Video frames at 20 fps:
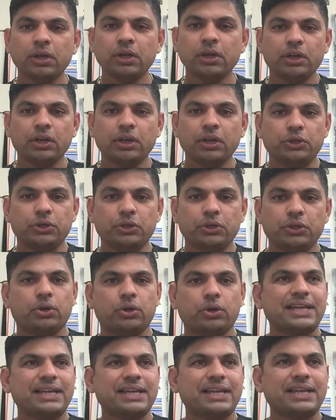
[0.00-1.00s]
your
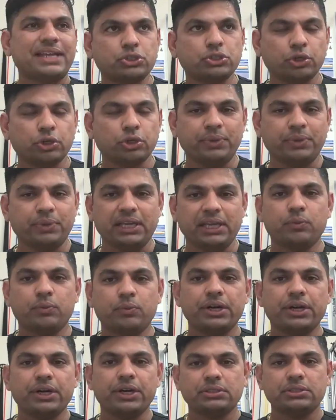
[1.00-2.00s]
desk should be, what
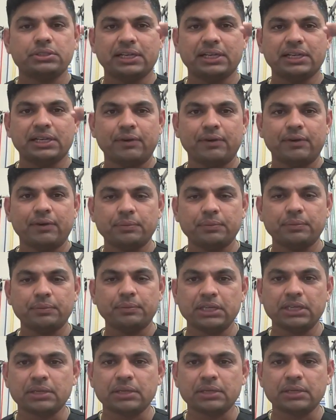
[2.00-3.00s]
is the level of the
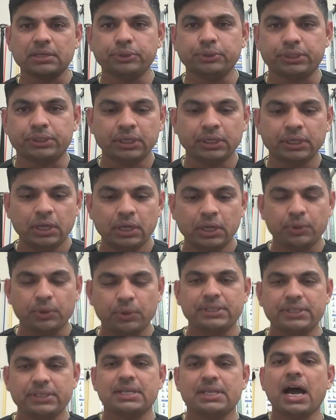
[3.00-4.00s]
computer, what is
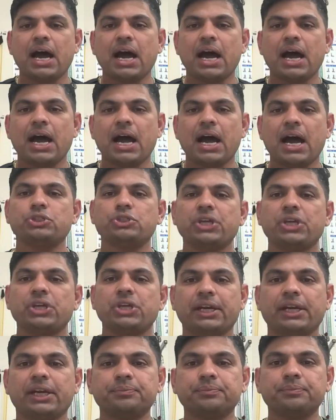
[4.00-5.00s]
the height of the
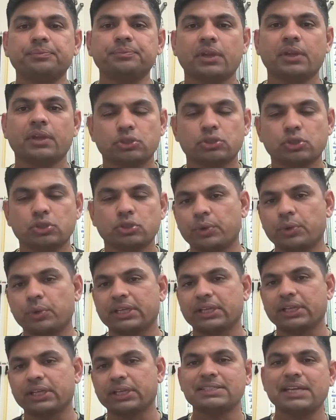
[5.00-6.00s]
chair. So we're gonna
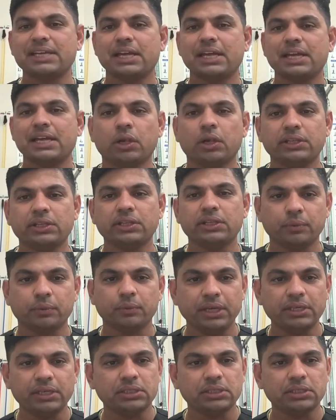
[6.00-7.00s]
send you all the
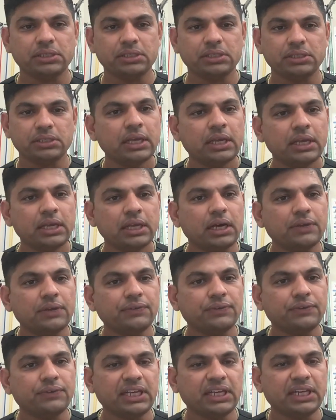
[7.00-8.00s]
information if you
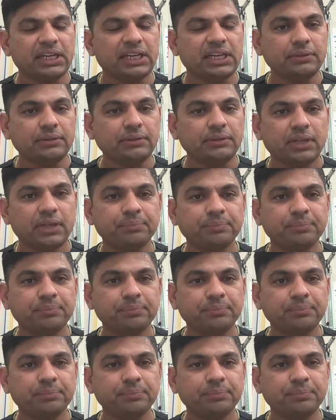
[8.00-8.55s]
need it. Okay.